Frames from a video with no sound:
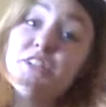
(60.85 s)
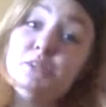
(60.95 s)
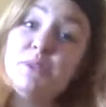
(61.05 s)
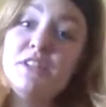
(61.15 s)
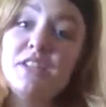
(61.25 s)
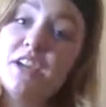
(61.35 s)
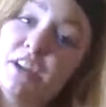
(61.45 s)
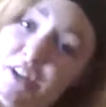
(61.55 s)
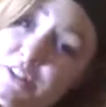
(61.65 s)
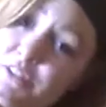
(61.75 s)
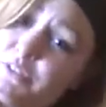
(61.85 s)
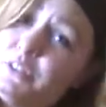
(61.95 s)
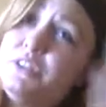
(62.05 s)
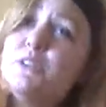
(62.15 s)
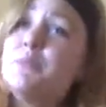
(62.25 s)
jumping in the air, on the
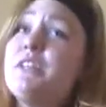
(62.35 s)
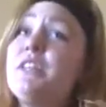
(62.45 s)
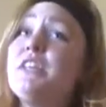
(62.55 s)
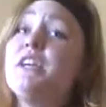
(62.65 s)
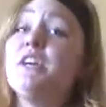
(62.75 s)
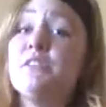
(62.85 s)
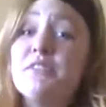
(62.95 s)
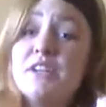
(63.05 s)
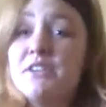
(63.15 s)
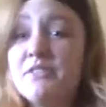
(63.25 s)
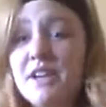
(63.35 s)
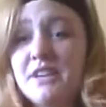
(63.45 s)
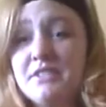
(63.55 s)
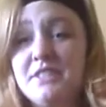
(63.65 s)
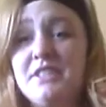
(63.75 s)
floor, jumping in the air, running
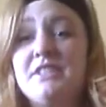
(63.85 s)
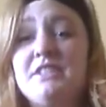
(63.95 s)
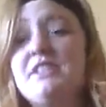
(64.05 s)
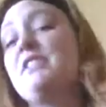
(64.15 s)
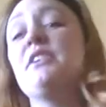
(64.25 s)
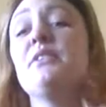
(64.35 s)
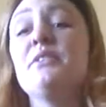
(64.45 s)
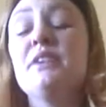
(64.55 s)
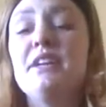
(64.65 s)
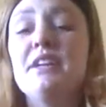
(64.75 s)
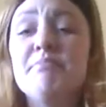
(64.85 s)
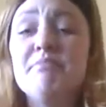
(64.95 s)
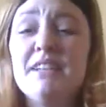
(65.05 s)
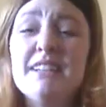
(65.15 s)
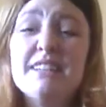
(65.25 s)
around. And so
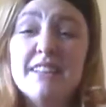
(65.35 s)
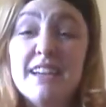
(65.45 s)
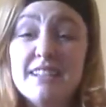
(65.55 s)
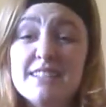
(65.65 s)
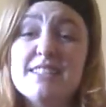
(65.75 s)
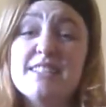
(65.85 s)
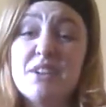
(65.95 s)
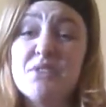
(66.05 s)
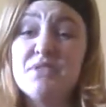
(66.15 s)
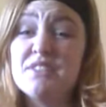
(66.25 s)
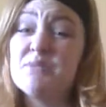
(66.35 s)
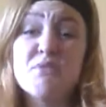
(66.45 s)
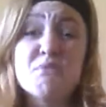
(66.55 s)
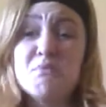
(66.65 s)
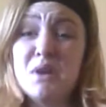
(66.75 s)
that in itself is
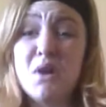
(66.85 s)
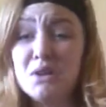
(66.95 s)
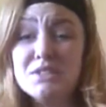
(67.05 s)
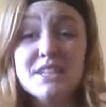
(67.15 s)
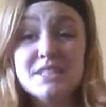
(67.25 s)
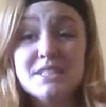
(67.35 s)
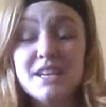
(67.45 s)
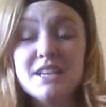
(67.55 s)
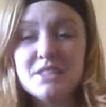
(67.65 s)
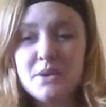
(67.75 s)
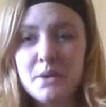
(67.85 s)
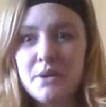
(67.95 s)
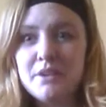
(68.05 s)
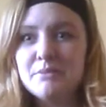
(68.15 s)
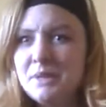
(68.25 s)
movement all day today. So
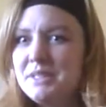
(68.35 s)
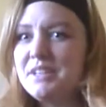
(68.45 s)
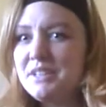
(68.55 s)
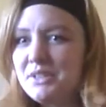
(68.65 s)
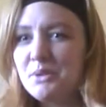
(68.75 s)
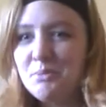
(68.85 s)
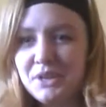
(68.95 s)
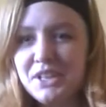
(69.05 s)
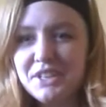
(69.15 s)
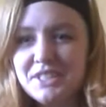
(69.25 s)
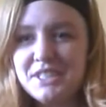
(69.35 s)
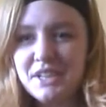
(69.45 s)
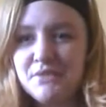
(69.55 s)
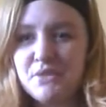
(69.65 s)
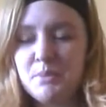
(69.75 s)
Wednesdays are a pretty good
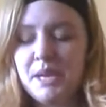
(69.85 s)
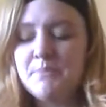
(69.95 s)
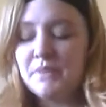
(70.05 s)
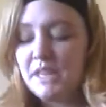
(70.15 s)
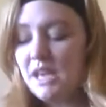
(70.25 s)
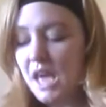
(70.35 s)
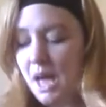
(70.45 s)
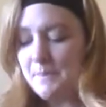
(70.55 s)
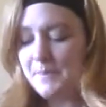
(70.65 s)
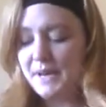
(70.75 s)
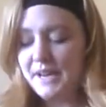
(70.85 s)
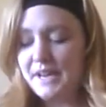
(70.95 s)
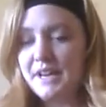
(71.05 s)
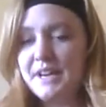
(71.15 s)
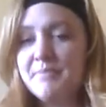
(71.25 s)
day for me. But